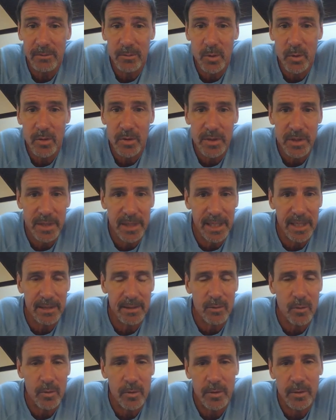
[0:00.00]
Of course, you
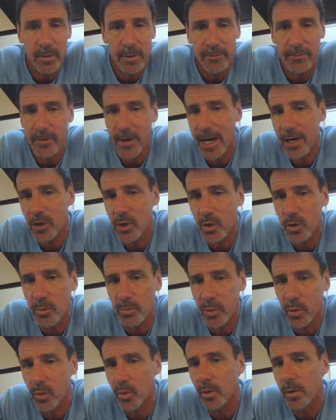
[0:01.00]
can't order a fractional
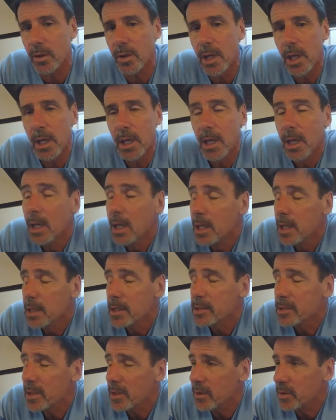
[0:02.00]
poodle,
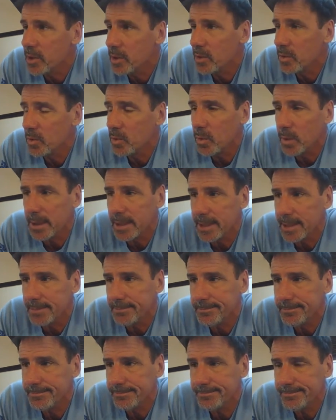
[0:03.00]
so
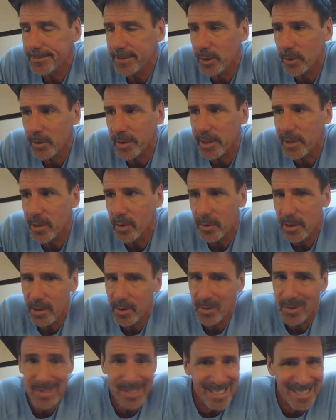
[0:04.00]
your
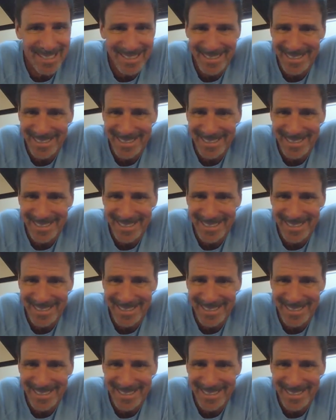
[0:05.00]
EOQ is not an